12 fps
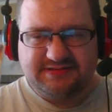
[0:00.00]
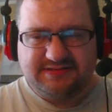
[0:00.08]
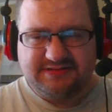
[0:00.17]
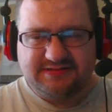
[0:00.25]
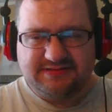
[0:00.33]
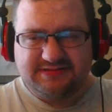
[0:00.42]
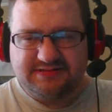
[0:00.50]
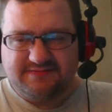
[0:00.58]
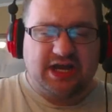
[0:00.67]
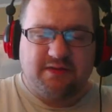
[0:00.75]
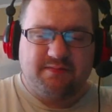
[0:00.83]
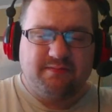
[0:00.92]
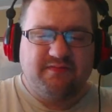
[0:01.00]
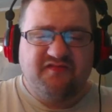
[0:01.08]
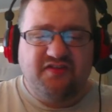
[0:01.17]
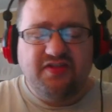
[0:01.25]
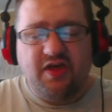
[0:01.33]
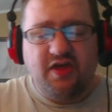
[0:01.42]
So, for
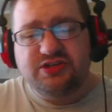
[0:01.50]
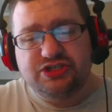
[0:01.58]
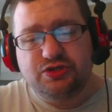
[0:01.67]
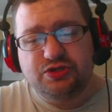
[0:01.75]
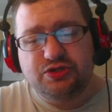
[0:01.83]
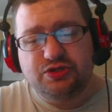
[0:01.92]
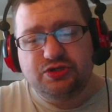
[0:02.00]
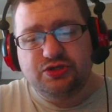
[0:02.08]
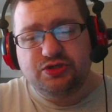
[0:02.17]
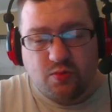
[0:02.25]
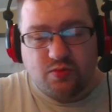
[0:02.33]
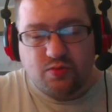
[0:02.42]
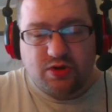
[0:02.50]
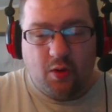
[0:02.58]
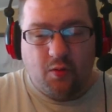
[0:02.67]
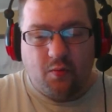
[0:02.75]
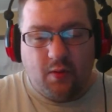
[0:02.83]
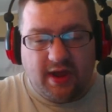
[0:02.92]
those of you that don't know
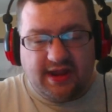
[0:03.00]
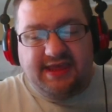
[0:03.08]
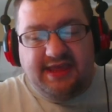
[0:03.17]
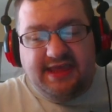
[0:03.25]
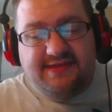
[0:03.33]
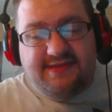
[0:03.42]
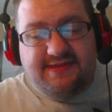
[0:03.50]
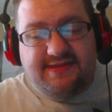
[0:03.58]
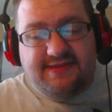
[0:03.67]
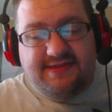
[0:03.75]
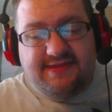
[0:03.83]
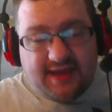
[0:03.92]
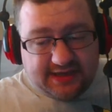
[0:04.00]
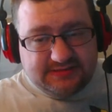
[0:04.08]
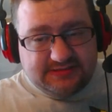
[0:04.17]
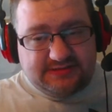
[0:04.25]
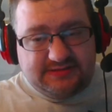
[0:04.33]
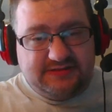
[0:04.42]
what he does,
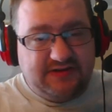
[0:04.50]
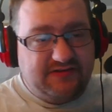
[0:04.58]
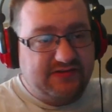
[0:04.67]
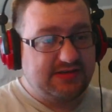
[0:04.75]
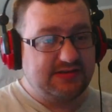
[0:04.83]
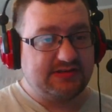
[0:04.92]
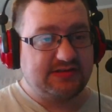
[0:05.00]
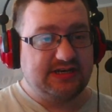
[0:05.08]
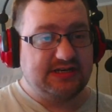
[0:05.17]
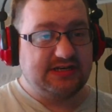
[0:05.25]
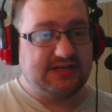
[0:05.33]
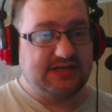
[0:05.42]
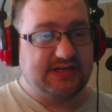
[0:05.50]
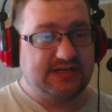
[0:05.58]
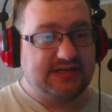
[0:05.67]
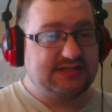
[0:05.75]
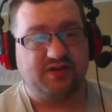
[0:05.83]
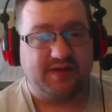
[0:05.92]
because either you've
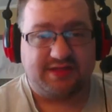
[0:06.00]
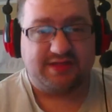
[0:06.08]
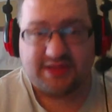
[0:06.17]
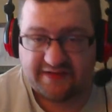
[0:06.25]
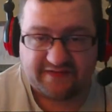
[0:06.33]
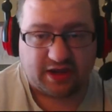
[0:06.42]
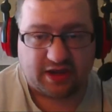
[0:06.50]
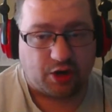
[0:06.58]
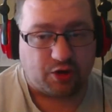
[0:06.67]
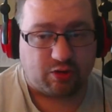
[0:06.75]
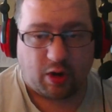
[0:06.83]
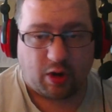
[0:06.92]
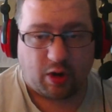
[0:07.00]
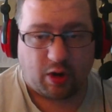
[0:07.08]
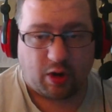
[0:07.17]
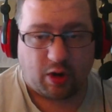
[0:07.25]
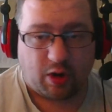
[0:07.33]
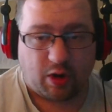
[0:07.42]
been living under a rock
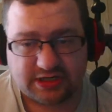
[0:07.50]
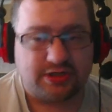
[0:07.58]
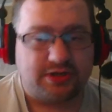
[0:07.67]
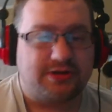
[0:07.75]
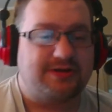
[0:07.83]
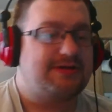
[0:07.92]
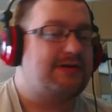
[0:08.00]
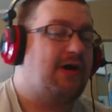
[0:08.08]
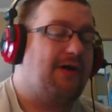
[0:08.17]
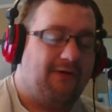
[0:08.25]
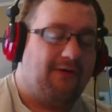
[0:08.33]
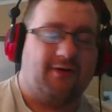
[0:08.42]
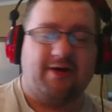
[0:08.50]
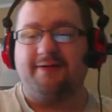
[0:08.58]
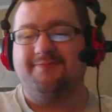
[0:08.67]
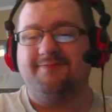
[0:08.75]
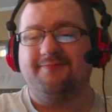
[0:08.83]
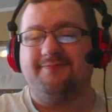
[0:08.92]
or
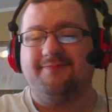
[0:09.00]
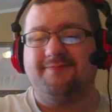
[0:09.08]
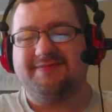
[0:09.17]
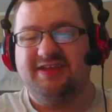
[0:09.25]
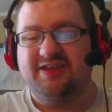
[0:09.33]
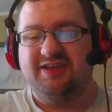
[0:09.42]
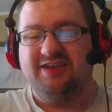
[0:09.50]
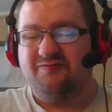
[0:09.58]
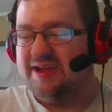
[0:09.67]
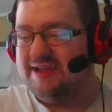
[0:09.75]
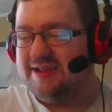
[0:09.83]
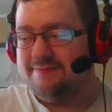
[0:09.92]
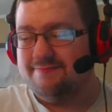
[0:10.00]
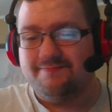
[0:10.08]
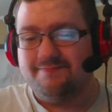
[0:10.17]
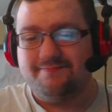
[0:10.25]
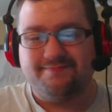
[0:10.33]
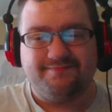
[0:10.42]
you've been,
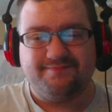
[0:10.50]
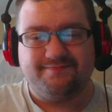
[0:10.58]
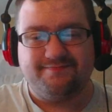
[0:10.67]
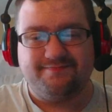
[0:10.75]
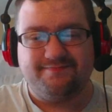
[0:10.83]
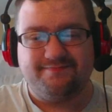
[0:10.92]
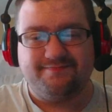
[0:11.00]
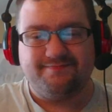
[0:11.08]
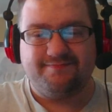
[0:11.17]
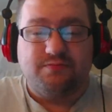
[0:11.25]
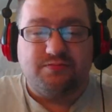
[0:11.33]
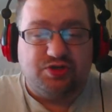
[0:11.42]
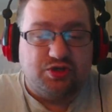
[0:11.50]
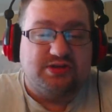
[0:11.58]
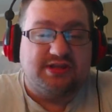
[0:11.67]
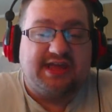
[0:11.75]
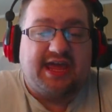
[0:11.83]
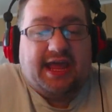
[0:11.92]
I don't know, new to the
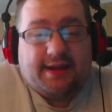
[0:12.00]
game.